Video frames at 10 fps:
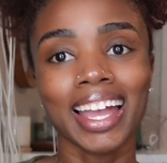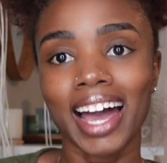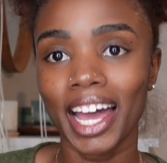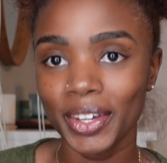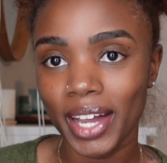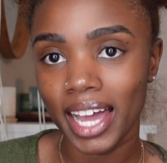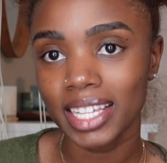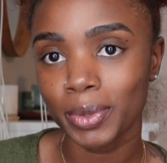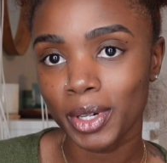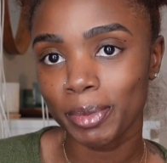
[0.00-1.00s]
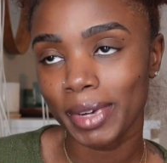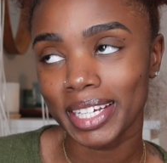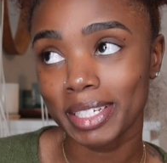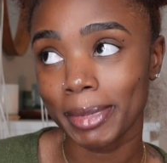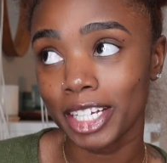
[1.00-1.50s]
Hi you guys, welcome
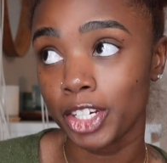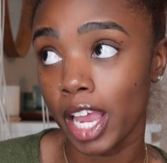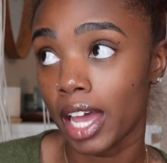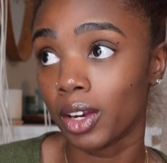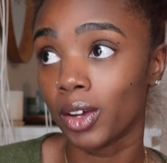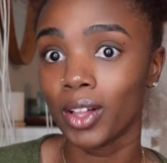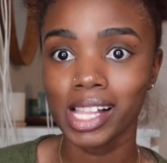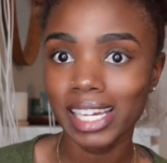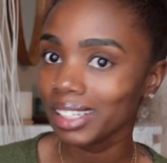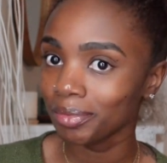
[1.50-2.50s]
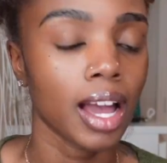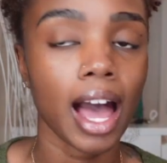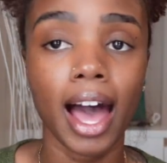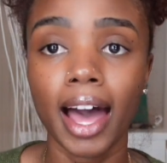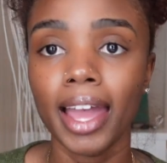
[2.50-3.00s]
back to my channel.
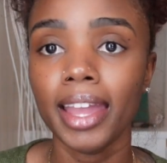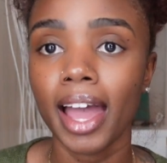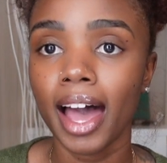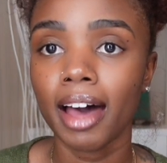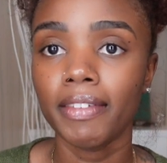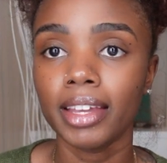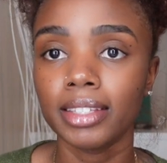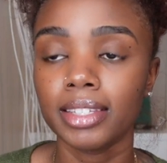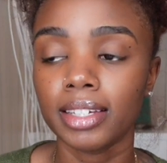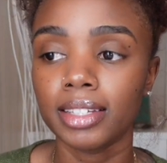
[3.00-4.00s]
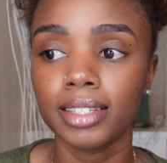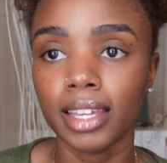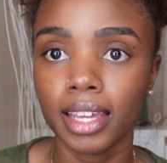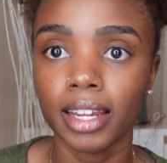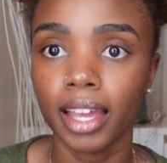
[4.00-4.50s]
I haven't
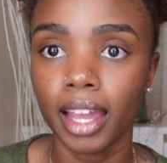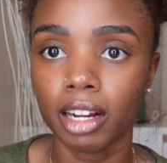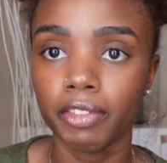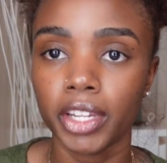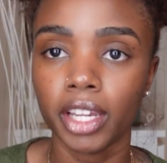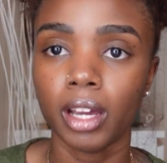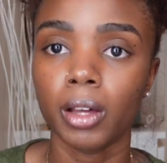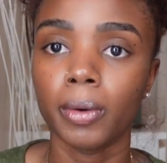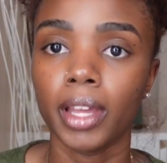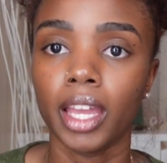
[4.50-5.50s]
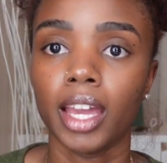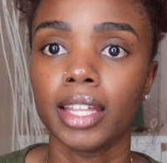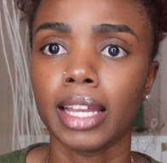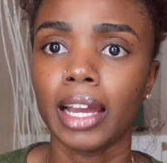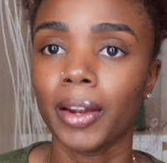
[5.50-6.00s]
did a hair video
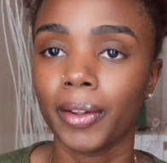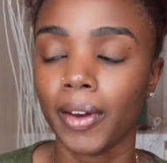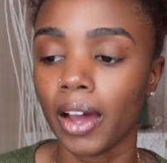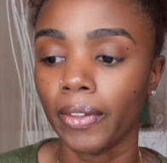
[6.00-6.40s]
in I don't know how